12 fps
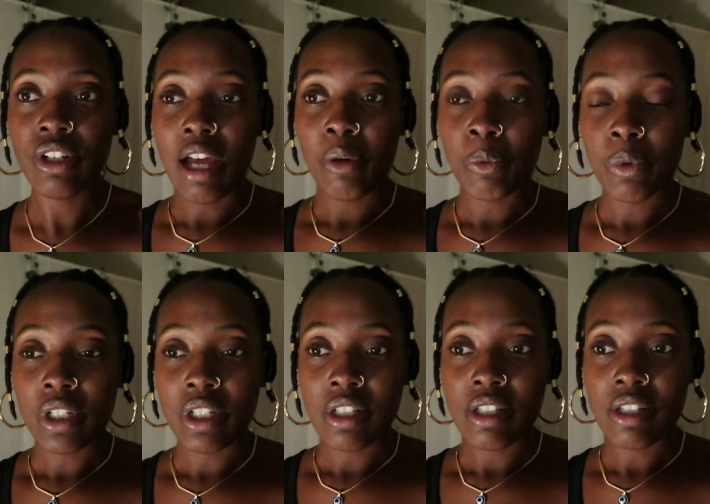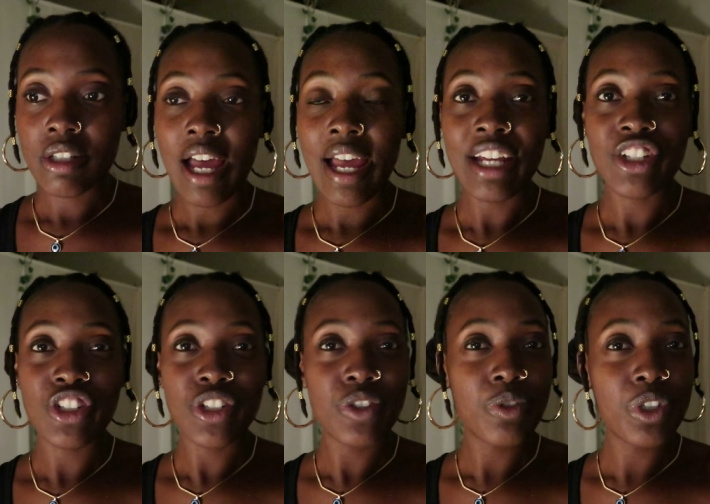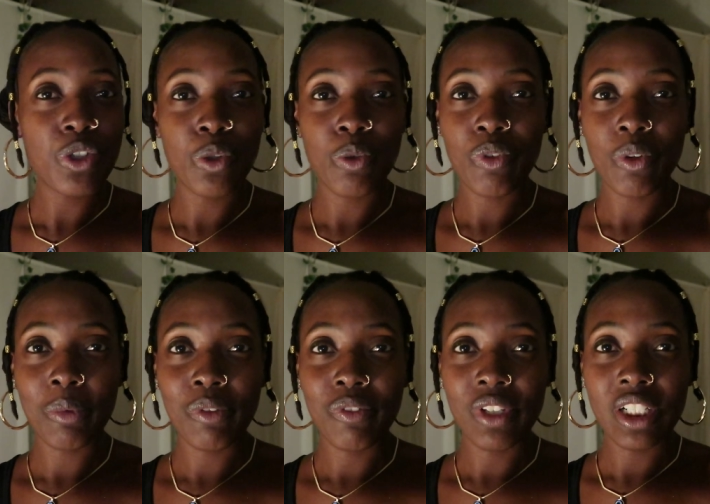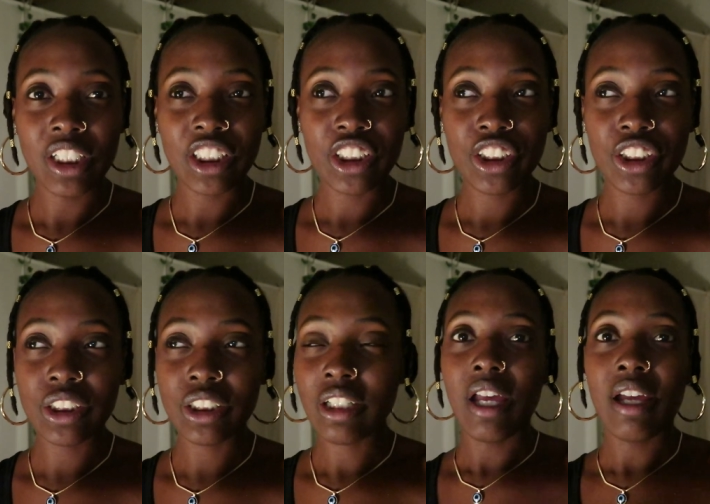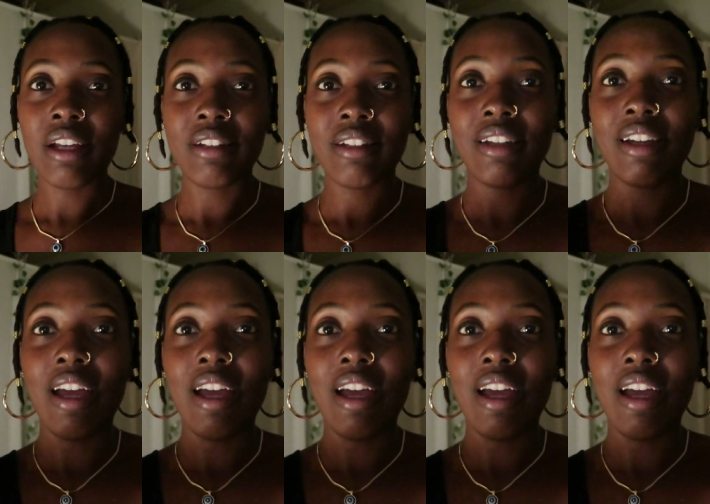I was, I had just reached home from the village and